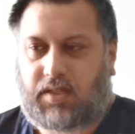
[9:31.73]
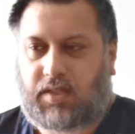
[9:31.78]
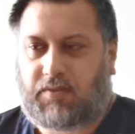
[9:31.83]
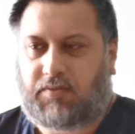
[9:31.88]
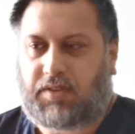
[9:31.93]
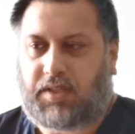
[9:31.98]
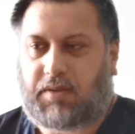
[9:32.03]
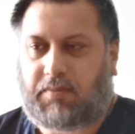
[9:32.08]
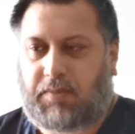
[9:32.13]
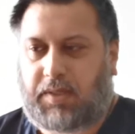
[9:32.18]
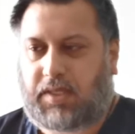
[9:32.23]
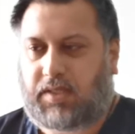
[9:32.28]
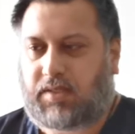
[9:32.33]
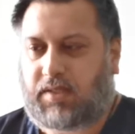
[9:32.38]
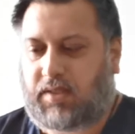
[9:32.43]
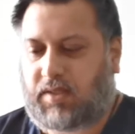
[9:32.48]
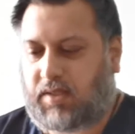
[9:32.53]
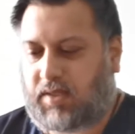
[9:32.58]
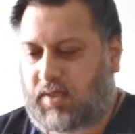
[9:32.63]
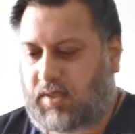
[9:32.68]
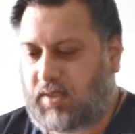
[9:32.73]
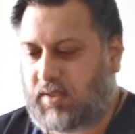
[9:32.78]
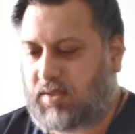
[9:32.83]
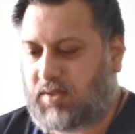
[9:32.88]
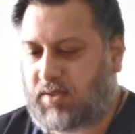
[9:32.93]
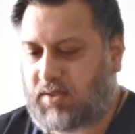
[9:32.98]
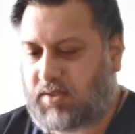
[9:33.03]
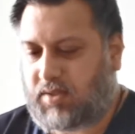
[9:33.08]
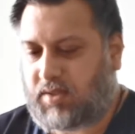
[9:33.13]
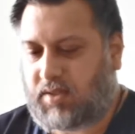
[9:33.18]
if that makes it then
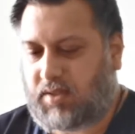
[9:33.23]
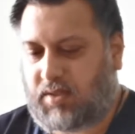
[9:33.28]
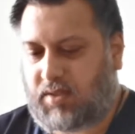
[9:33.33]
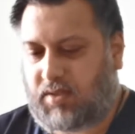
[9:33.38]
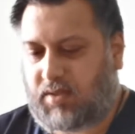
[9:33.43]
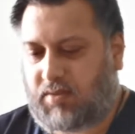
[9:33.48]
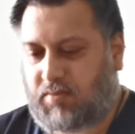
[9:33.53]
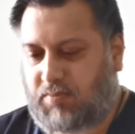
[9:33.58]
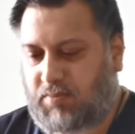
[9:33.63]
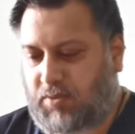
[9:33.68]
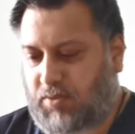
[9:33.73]
easier to